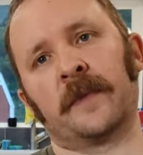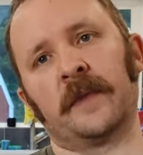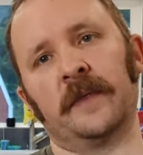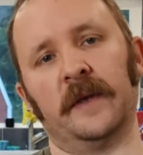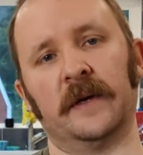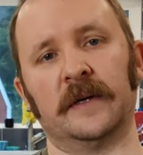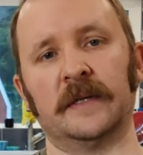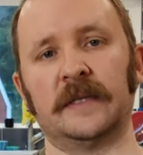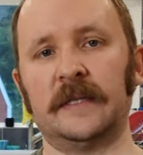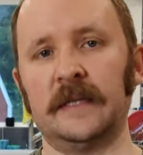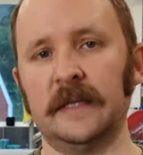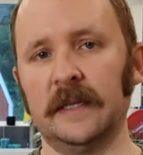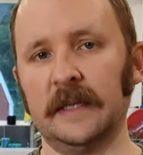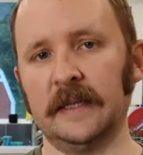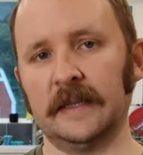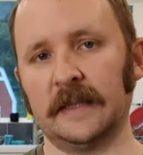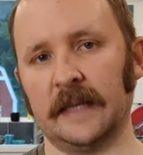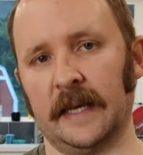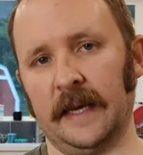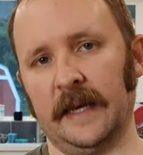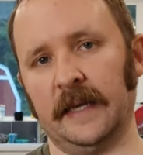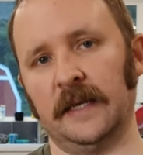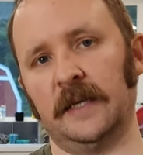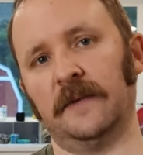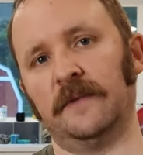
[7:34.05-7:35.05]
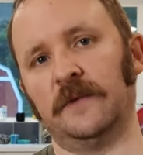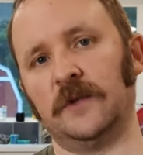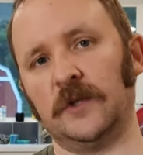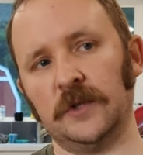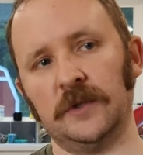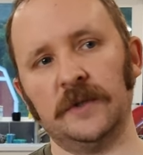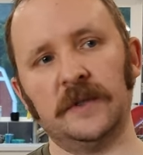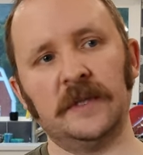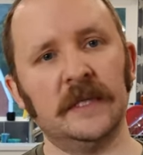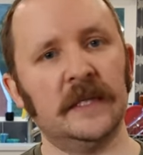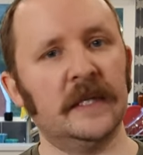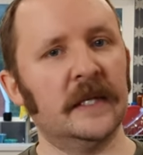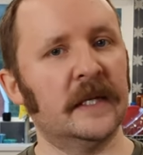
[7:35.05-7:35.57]
there still is a hint of
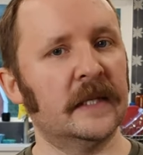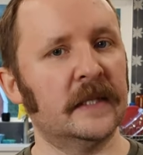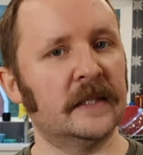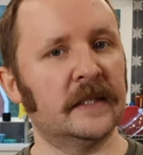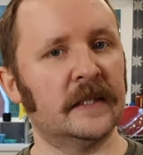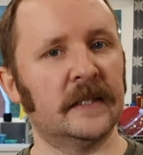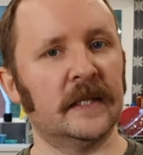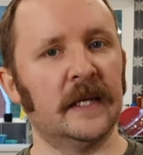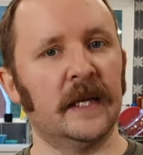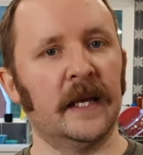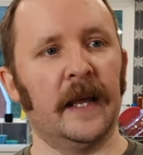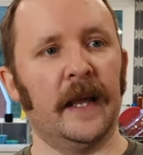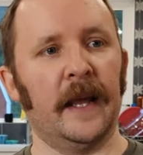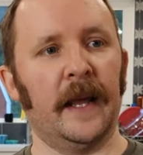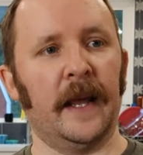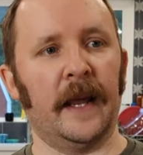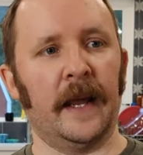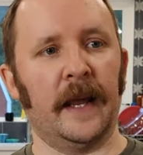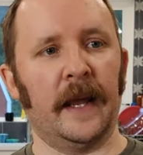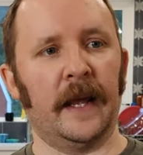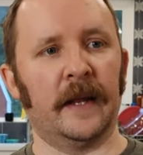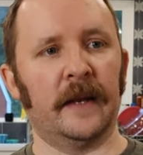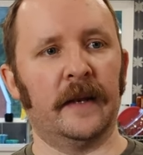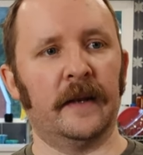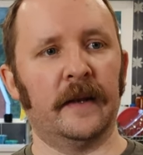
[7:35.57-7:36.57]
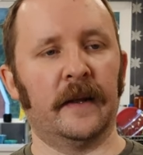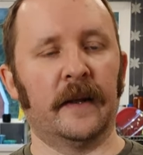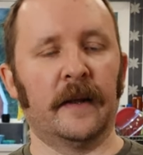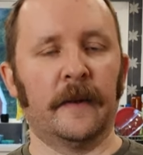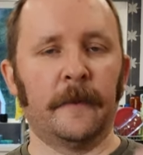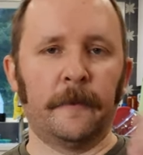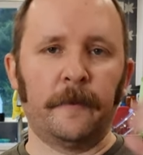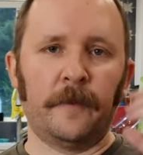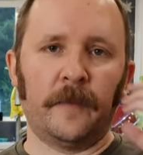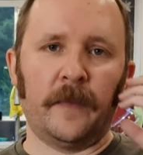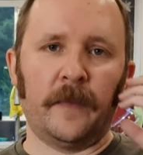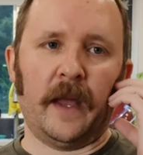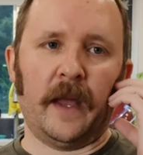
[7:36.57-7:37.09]
juiciness, and
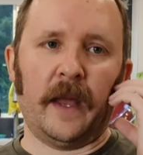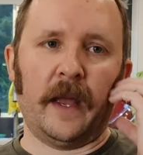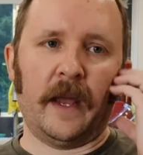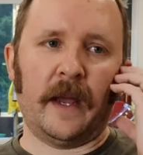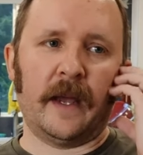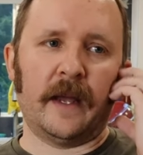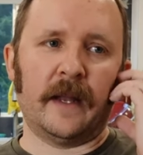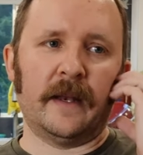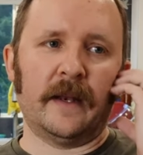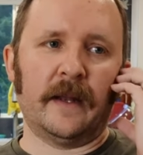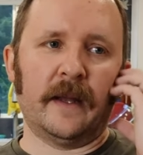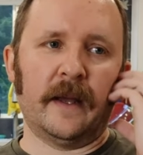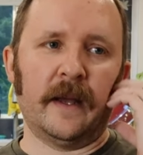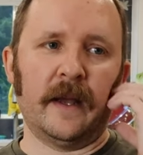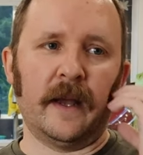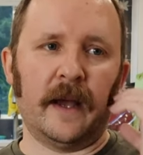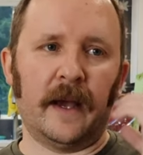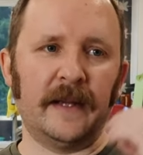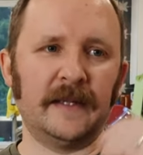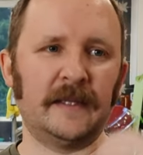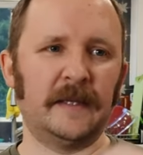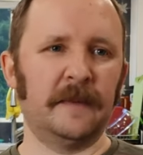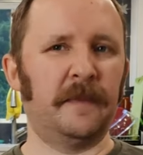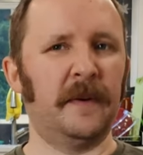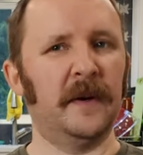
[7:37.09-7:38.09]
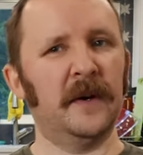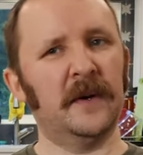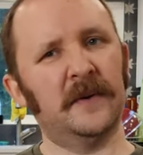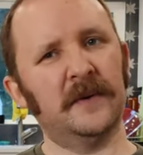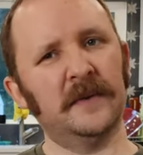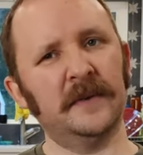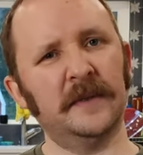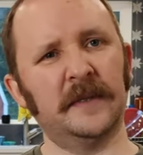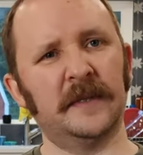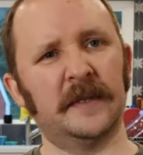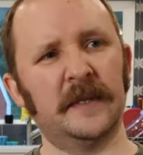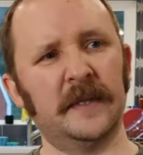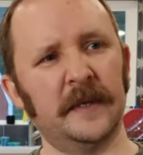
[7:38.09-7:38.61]
I
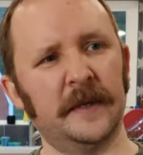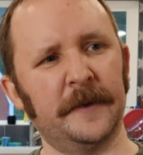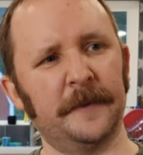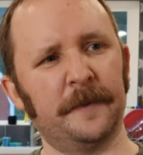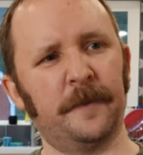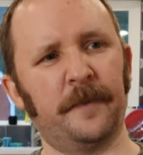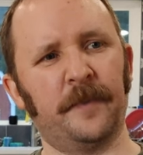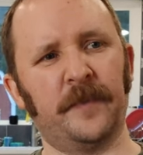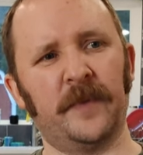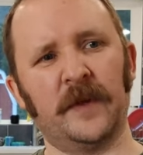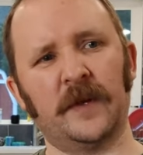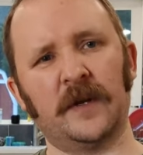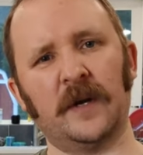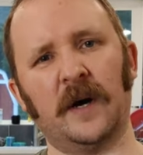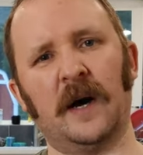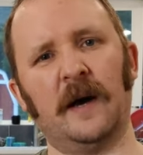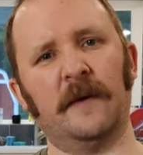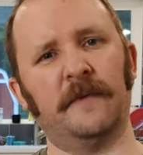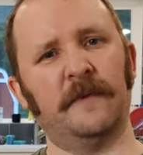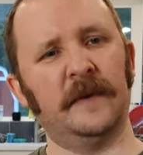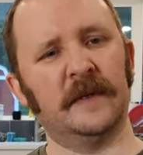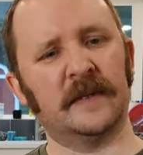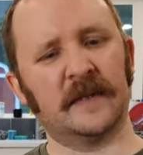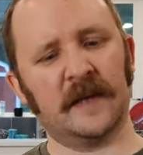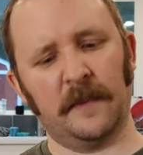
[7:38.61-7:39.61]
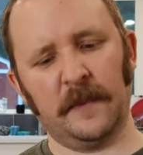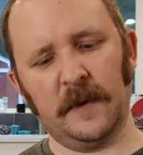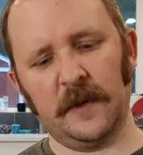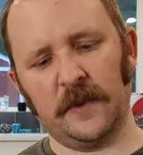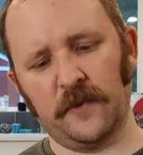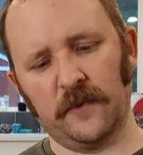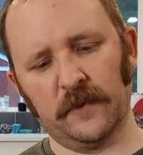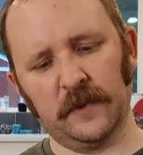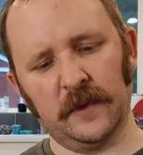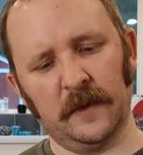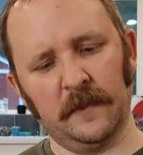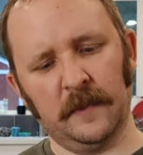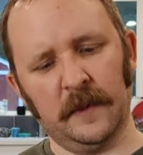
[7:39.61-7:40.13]
suppose the toffee is coming
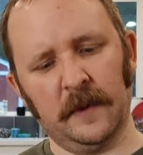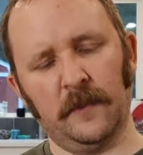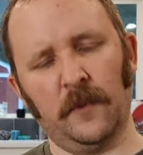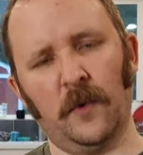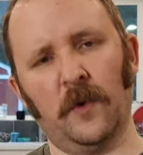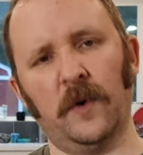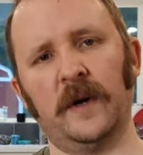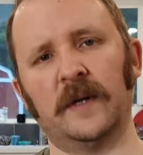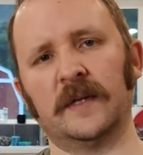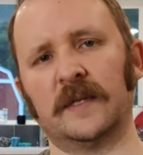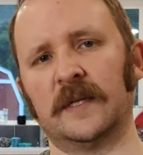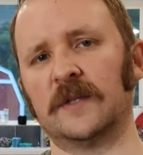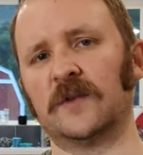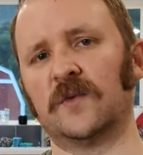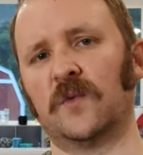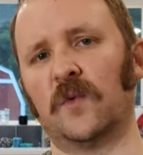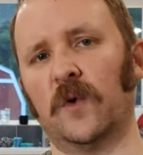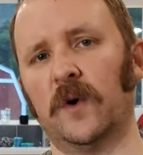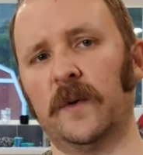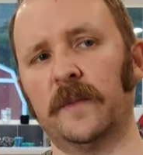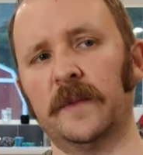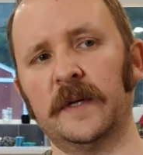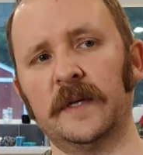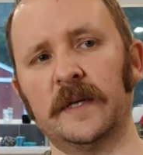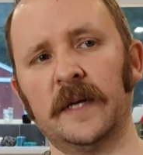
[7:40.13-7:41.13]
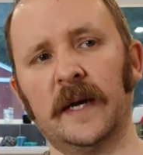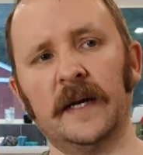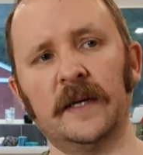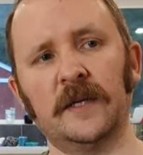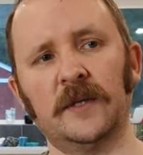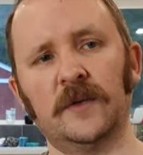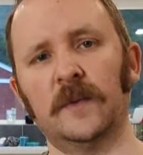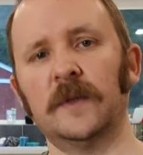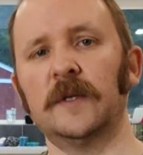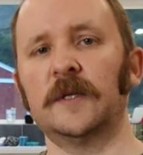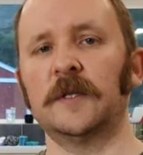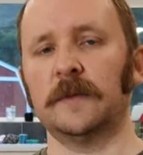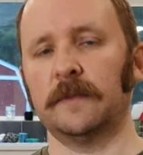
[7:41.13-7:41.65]
through a little bit more as it's warm to
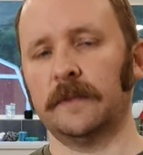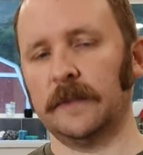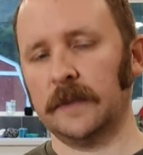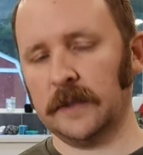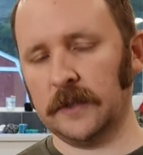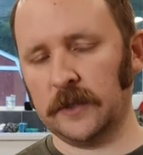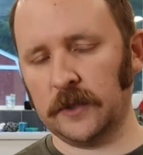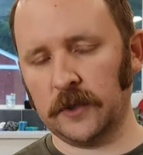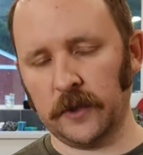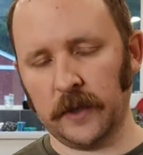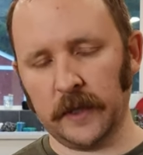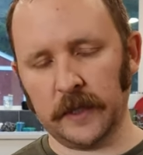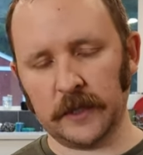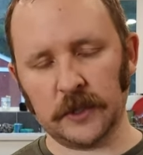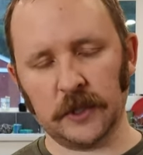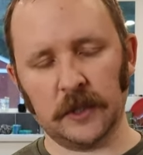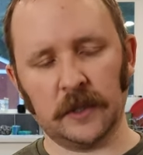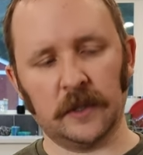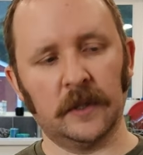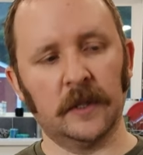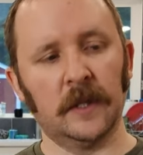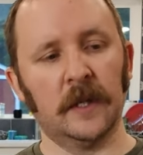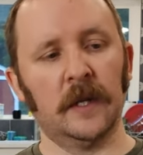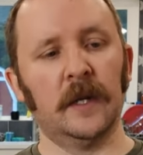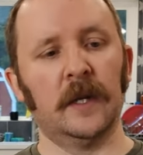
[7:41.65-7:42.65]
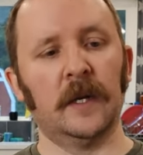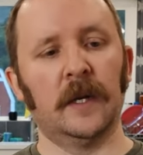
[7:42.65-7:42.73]
touch, which that's traditional.